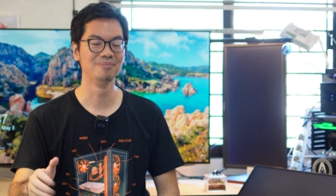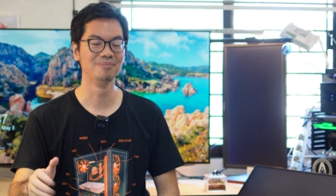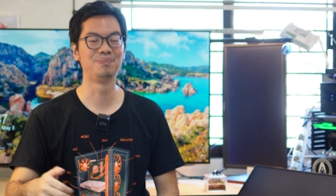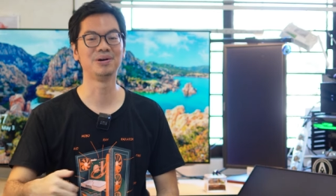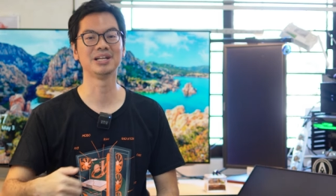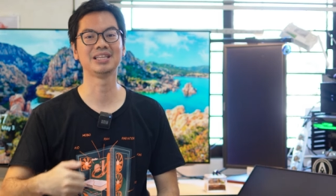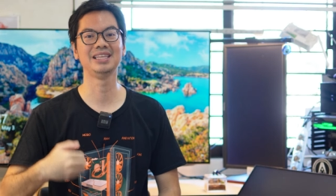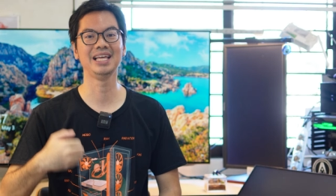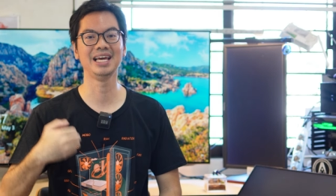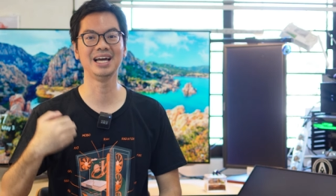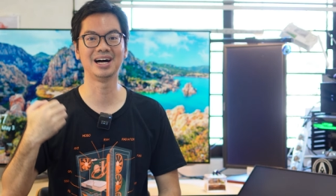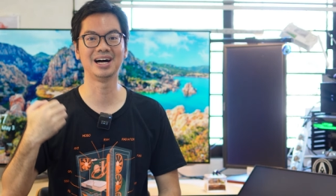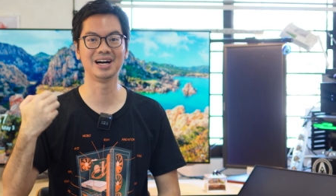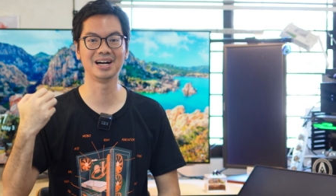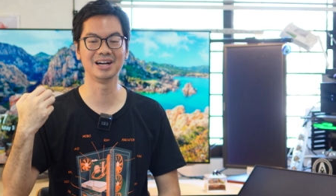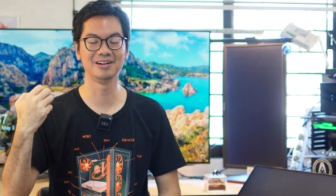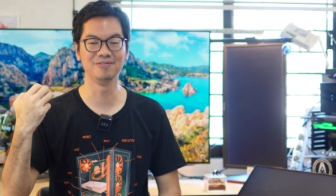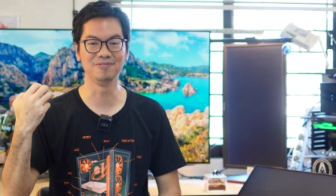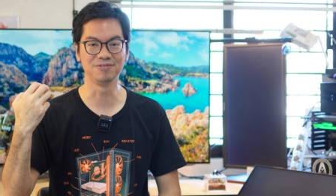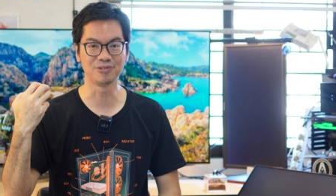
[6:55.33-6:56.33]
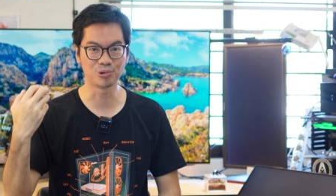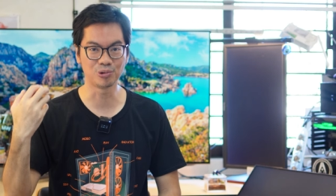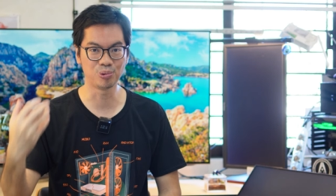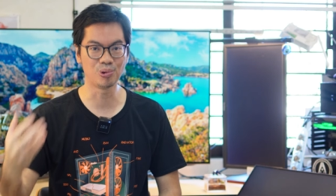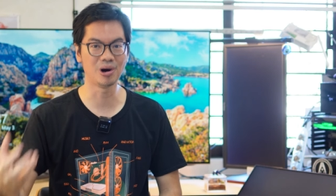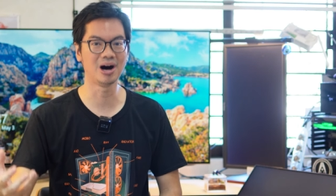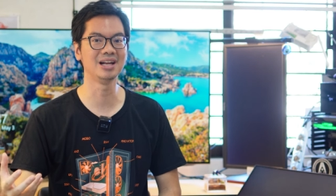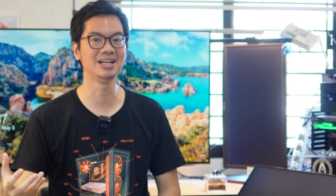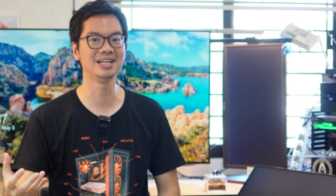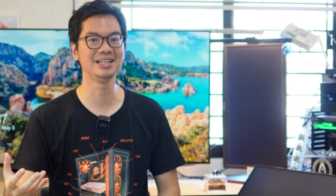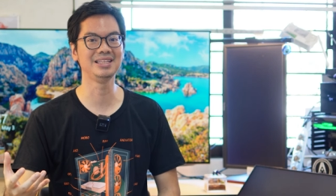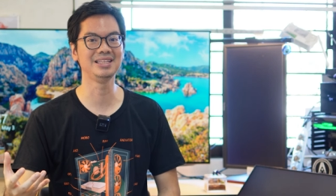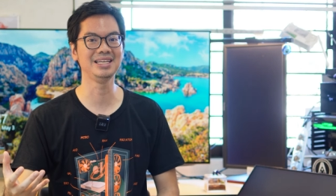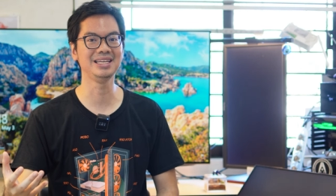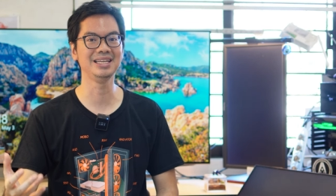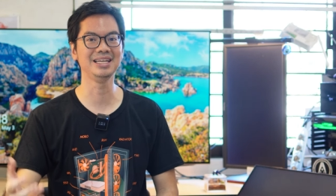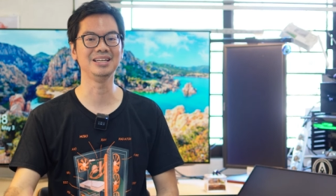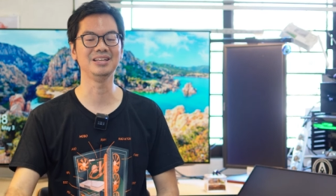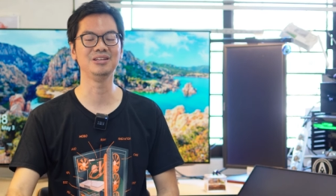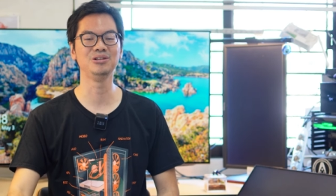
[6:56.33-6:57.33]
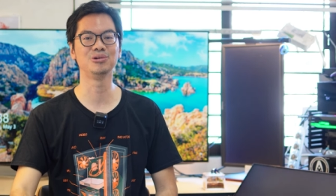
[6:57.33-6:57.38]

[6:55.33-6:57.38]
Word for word: but they are quality.